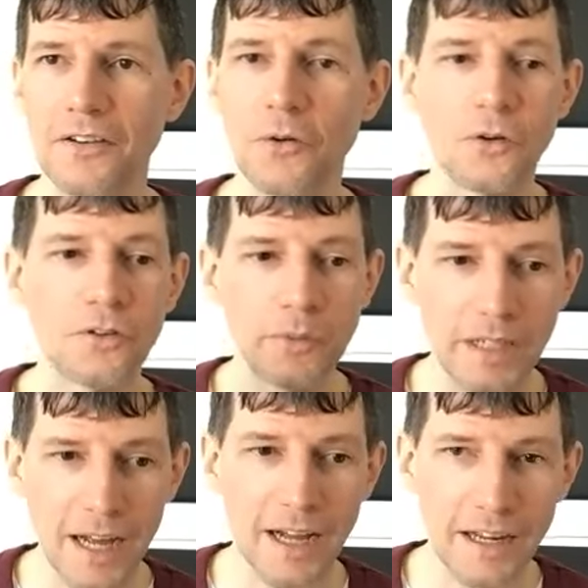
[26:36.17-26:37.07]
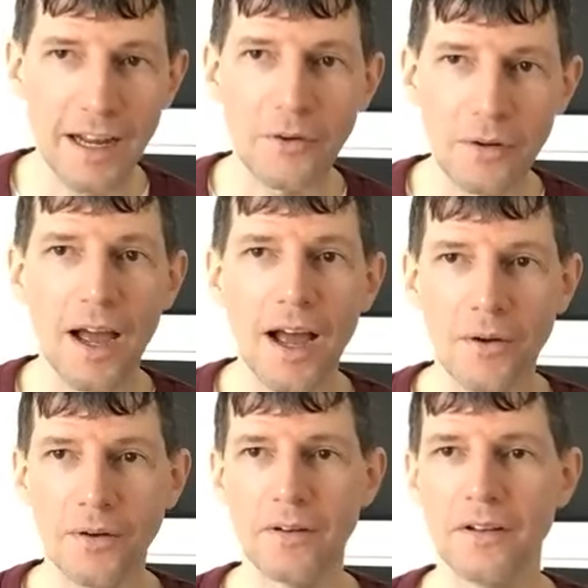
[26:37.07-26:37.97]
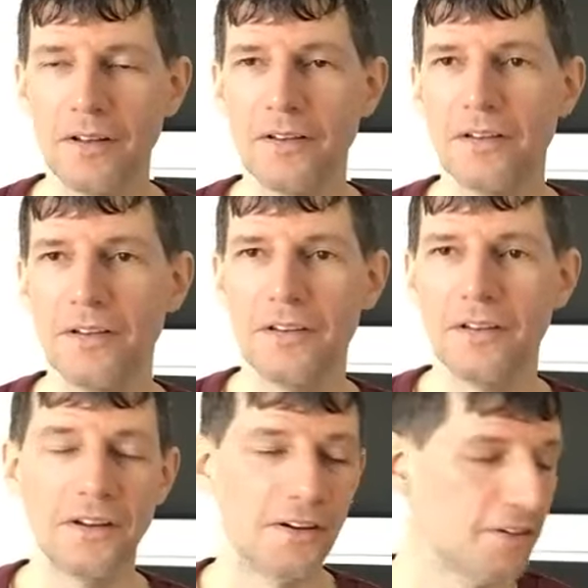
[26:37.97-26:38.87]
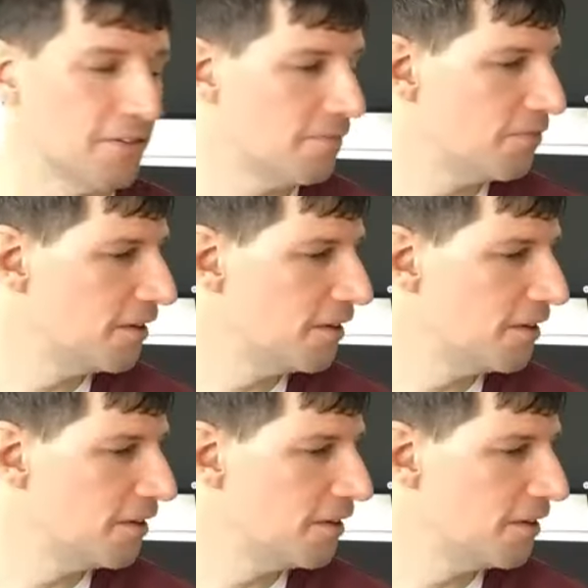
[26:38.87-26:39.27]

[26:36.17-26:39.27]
or do we knock it out now? You know,